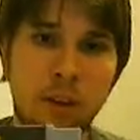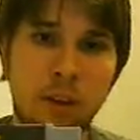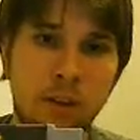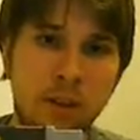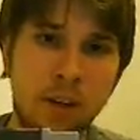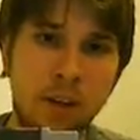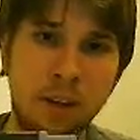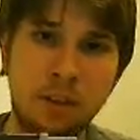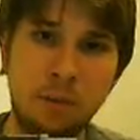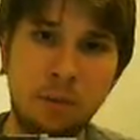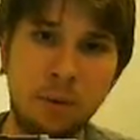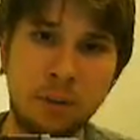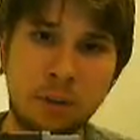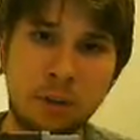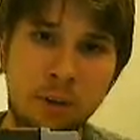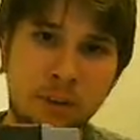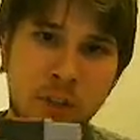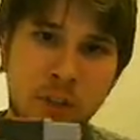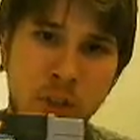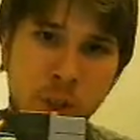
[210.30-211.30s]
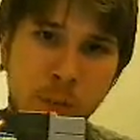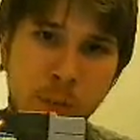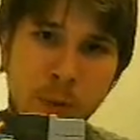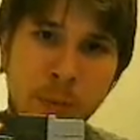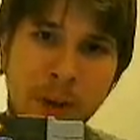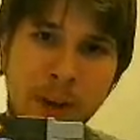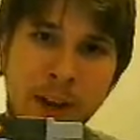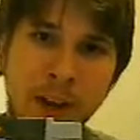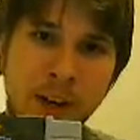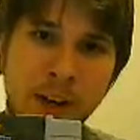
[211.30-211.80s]
Death and Return of
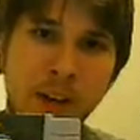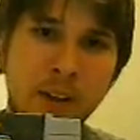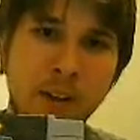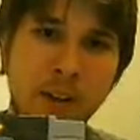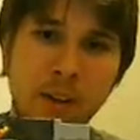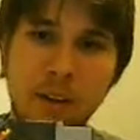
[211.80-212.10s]
Superman.